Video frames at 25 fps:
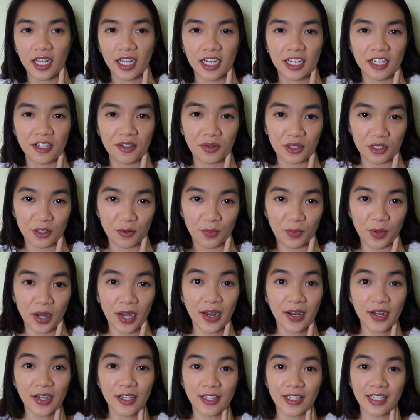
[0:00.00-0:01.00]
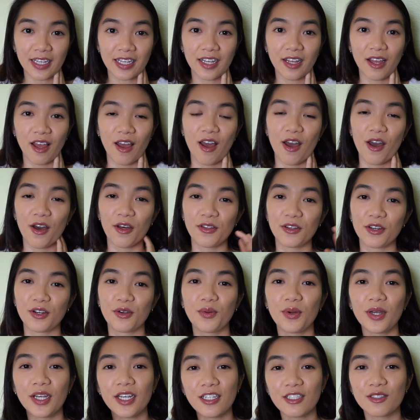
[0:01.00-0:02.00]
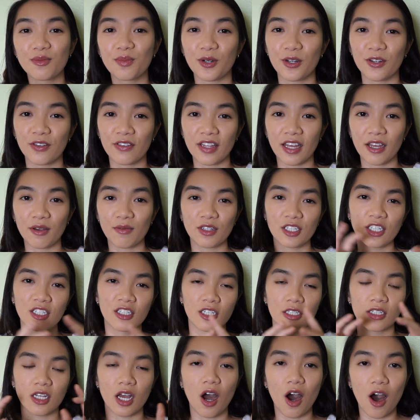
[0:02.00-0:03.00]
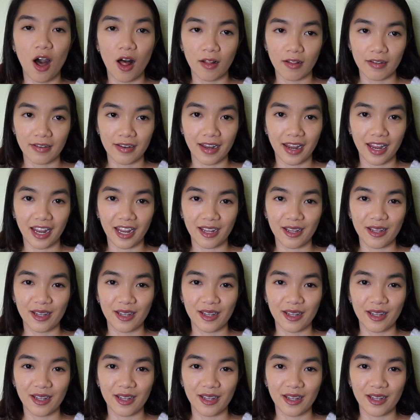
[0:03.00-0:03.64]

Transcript: and it was apparently the Queen's birthday, which is just a holiday.